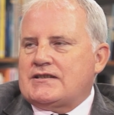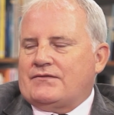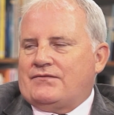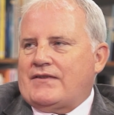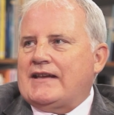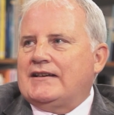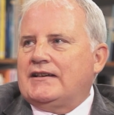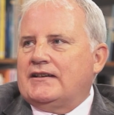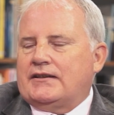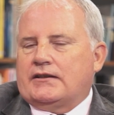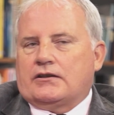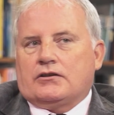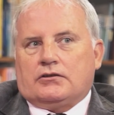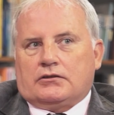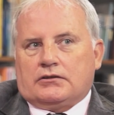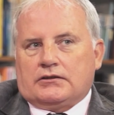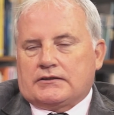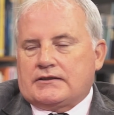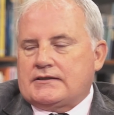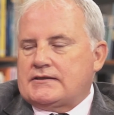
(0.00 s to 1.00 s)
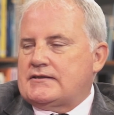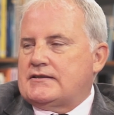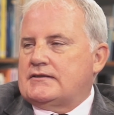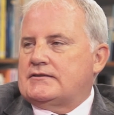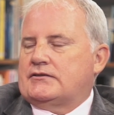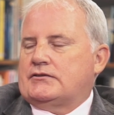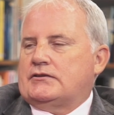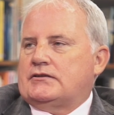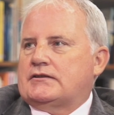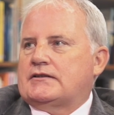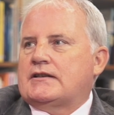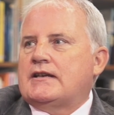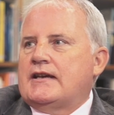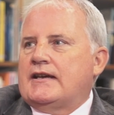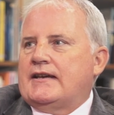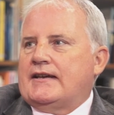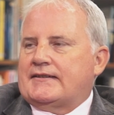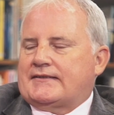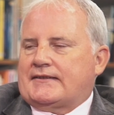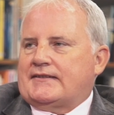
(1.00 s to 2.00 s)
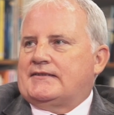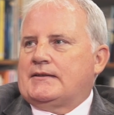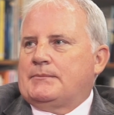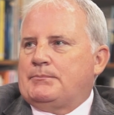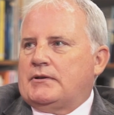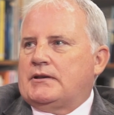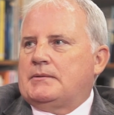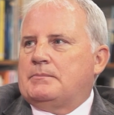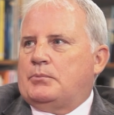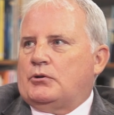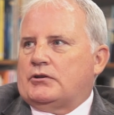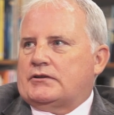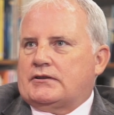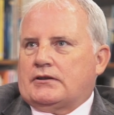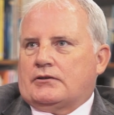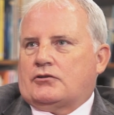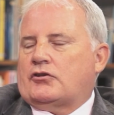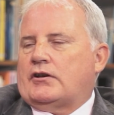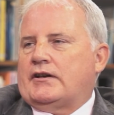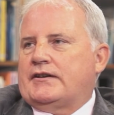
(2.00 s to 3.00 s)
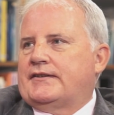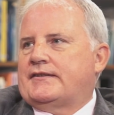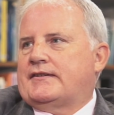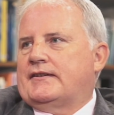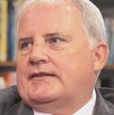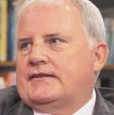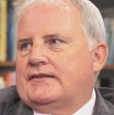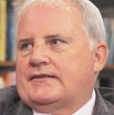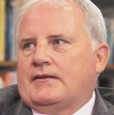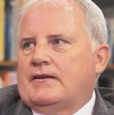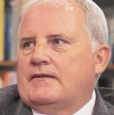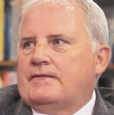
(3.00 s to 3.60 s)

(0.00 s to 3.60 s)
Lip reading: If anything, all this has done is to simply put the crisis